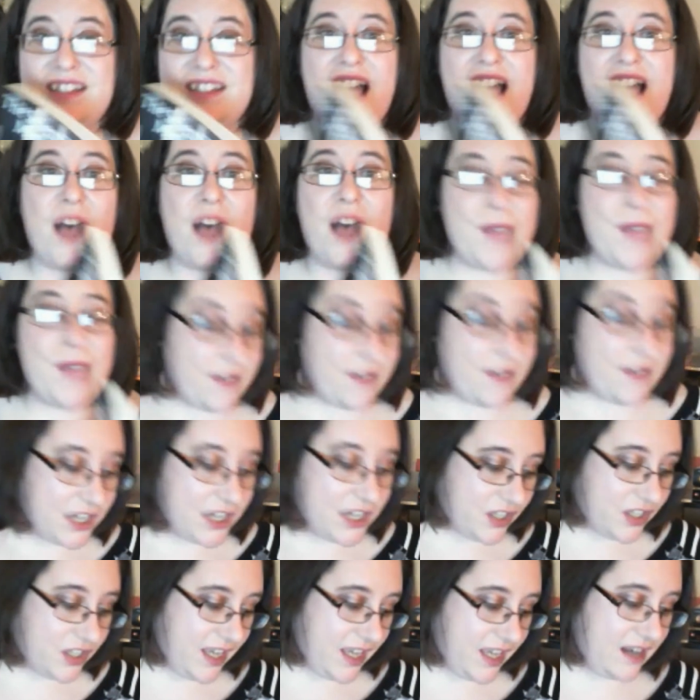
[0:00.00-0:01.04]
I've
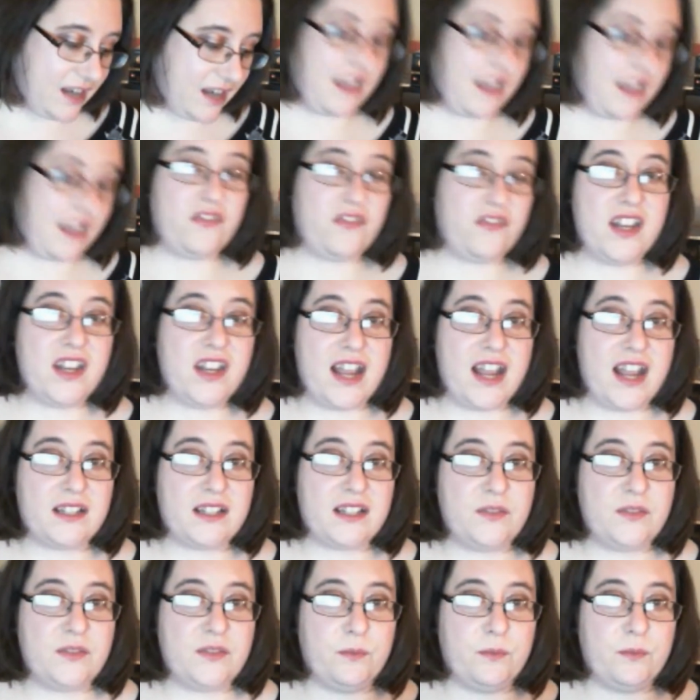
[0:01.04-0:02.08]
actually got the next
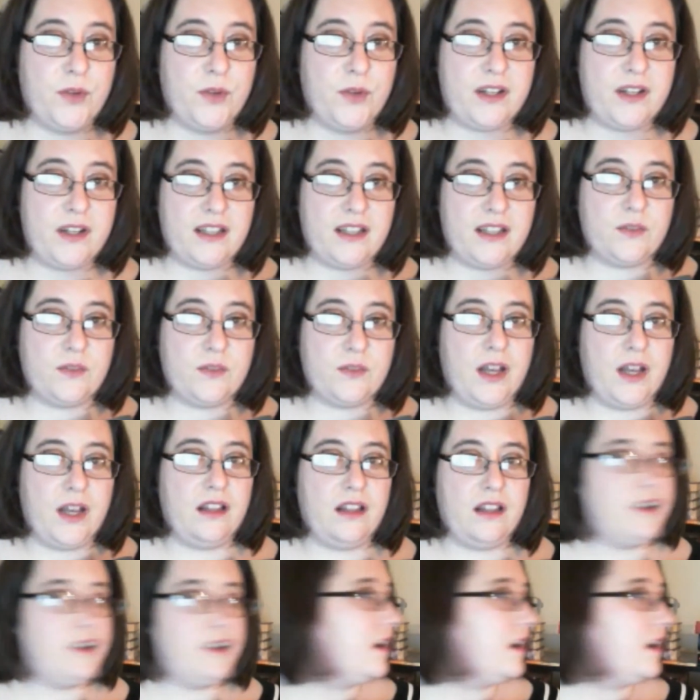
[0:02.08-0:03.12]
book as
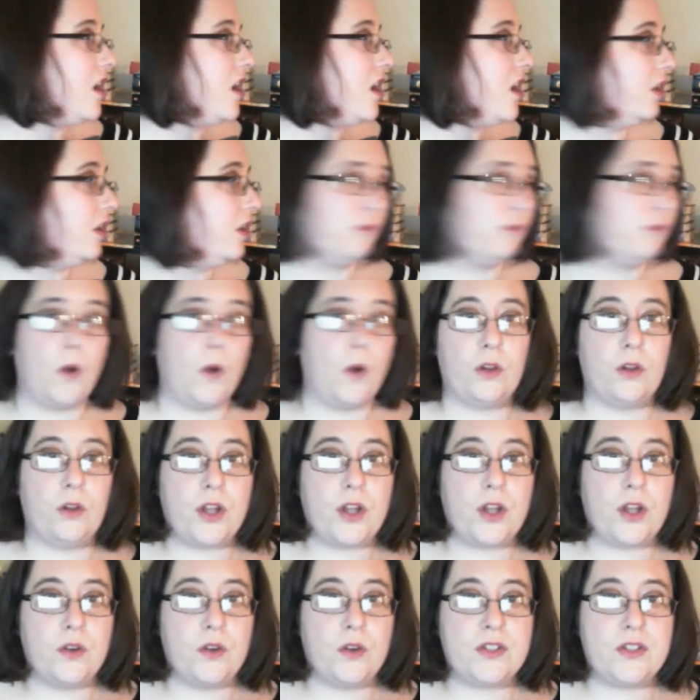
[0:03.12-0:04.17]
well called Roller
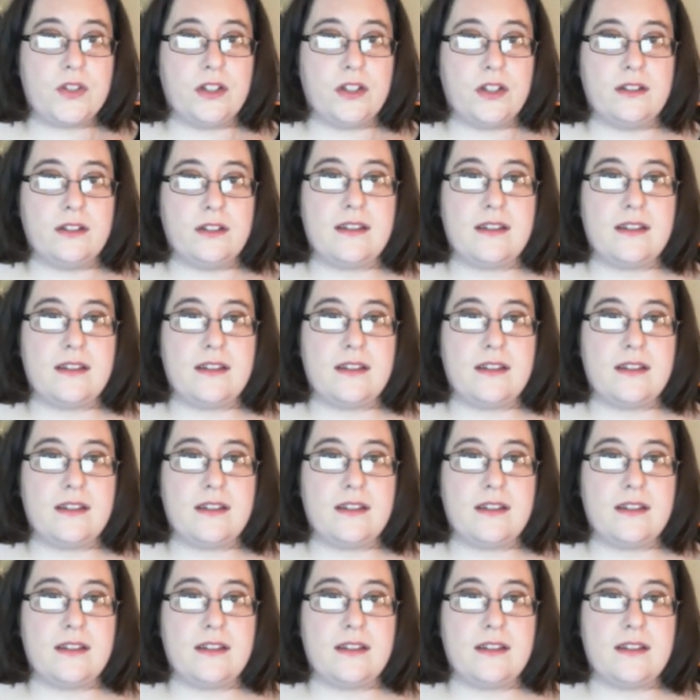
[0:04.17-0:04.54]
Coasters.